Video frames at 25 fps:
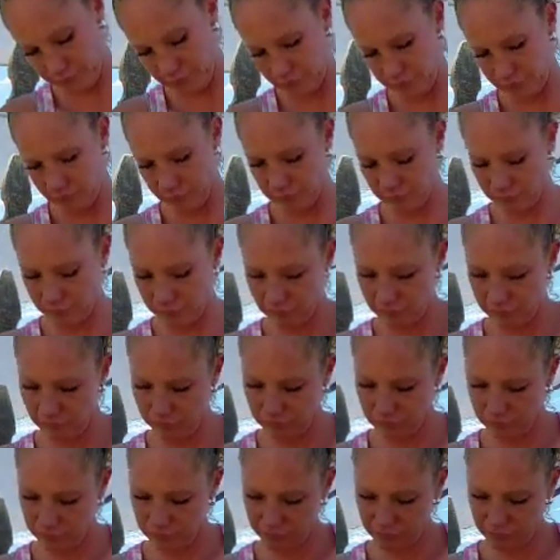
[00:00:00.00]

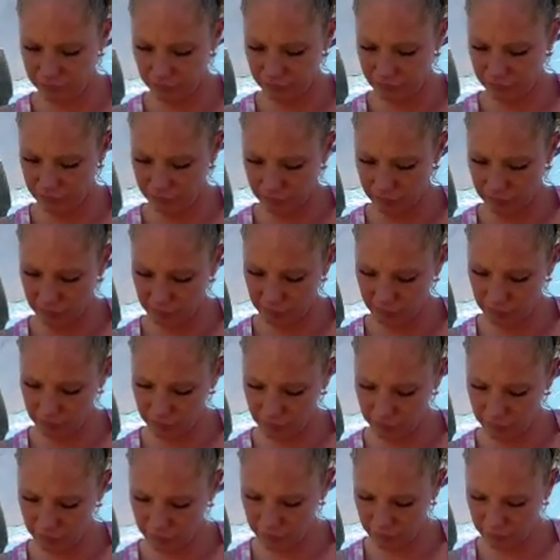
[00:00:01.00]

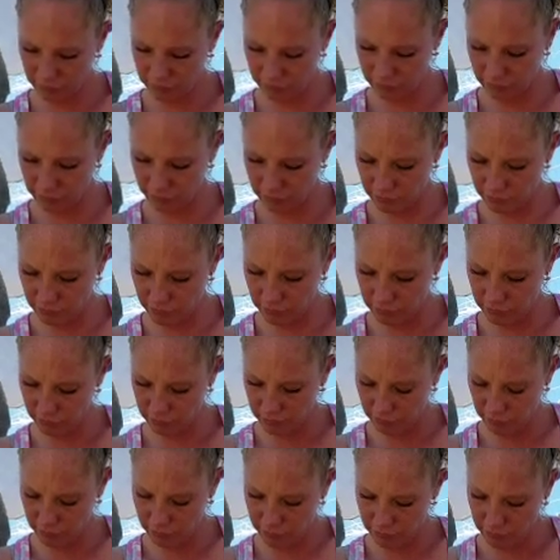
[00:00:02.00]

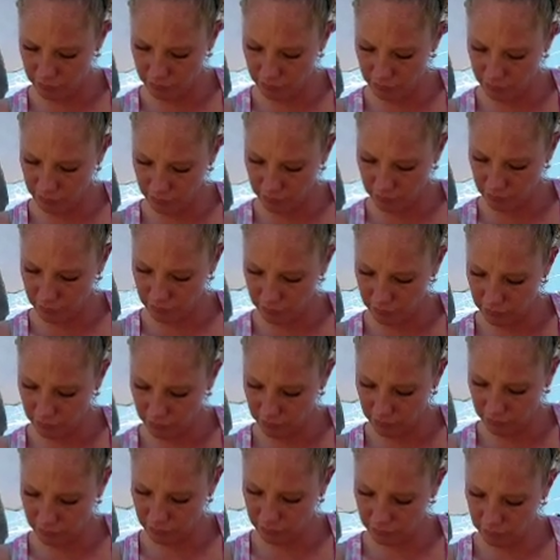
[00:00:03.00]

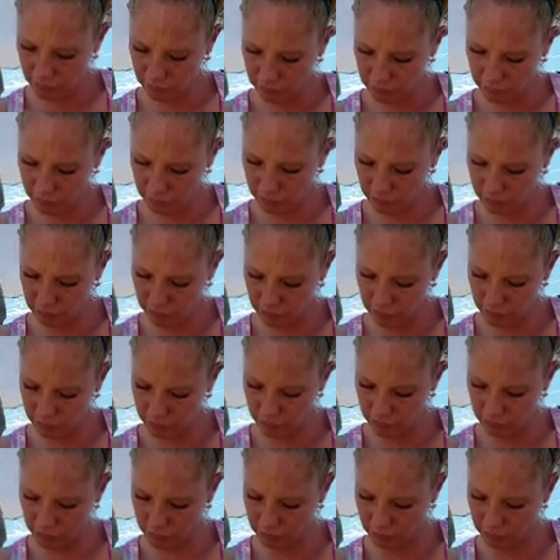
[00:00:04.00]

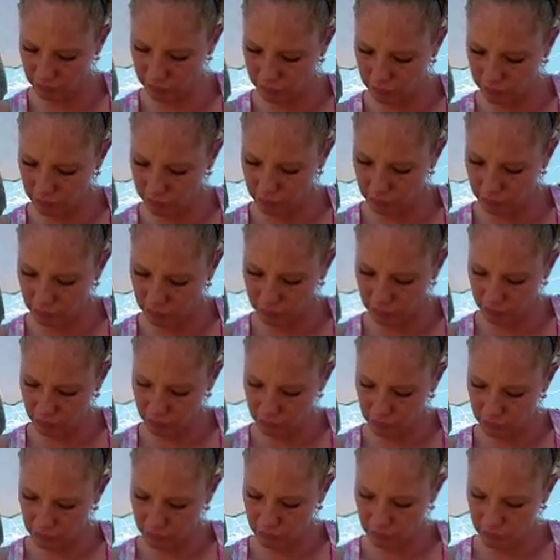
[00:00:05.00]

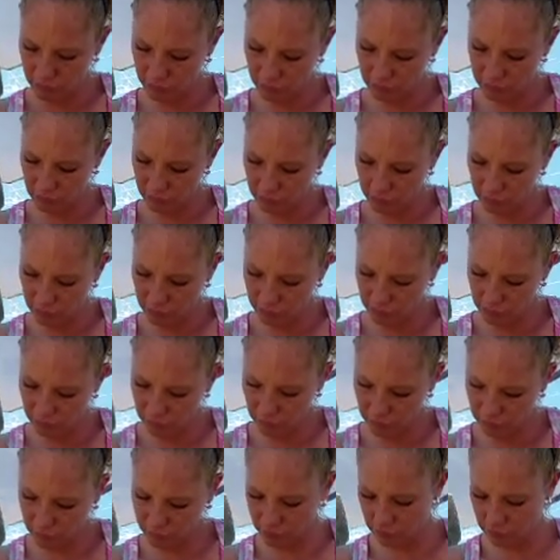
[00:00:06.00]
Nothing is said.